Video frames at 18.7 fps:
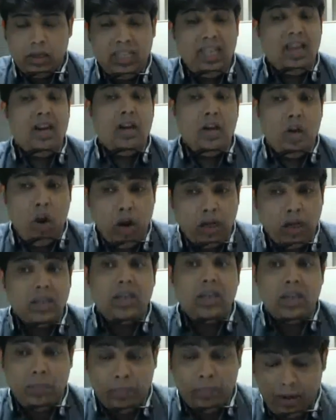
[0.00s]
They are not
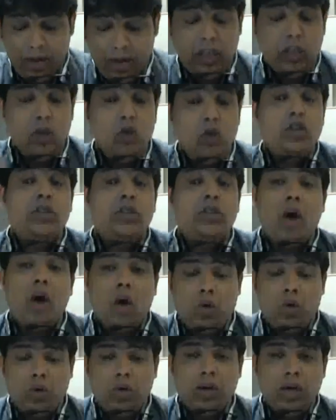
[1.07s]
being used
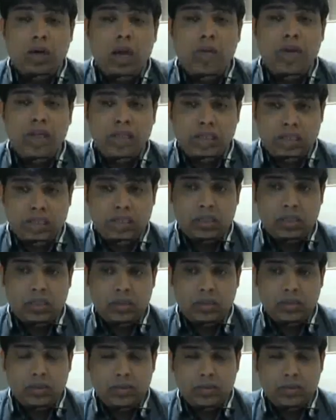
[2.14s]
nowadays.
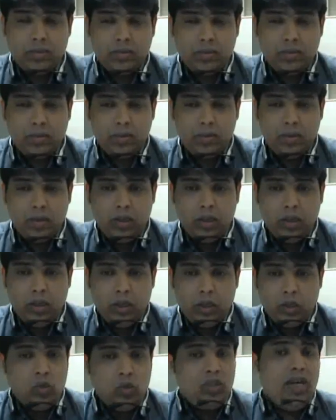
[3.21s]

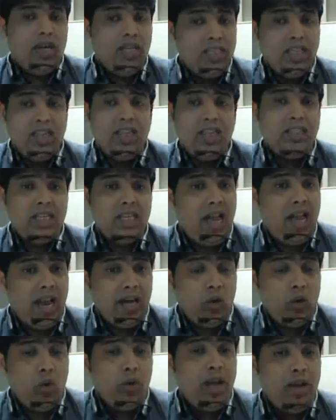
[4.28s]
So that is the reason I
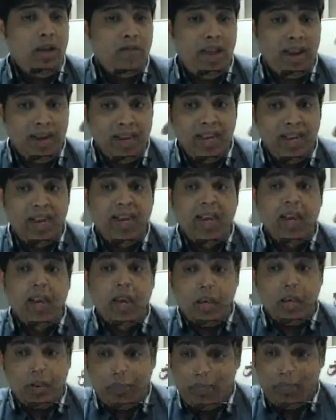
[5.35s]
don't have any
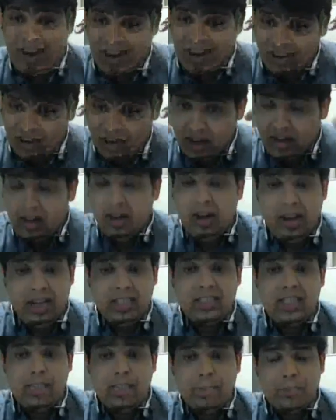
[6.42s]
practical
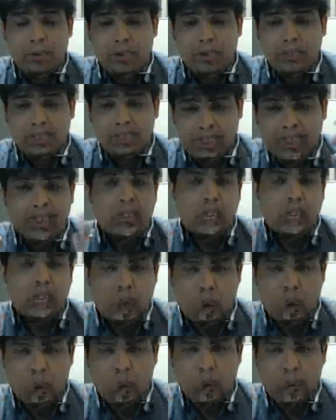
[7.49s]
examples right
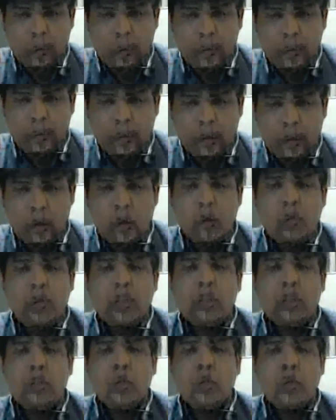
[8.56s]
now,
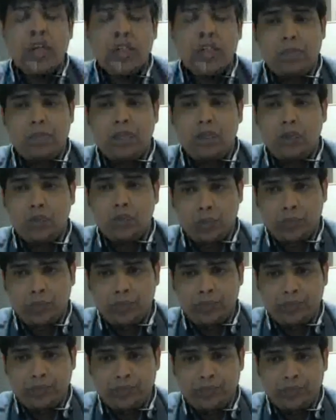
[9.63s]
to explain.
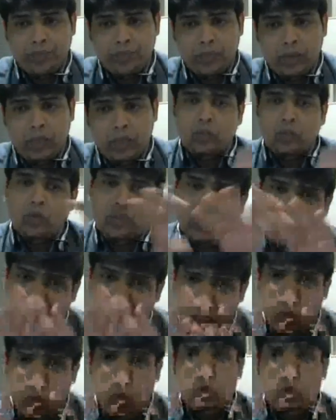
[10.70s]
So
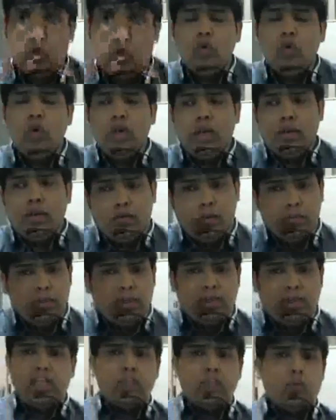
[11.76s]
just go through from
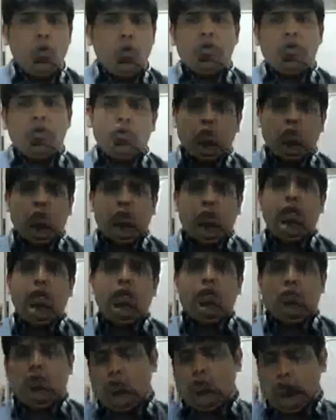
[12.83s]
the textbook to
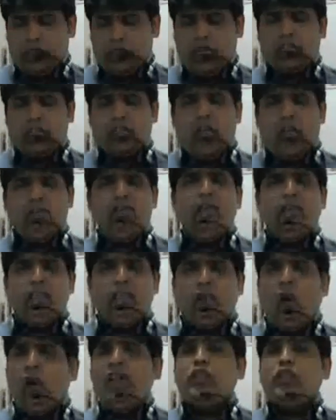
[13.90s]
read through, just having the
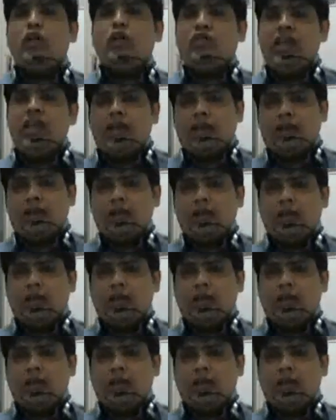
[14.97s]
knowledge of that.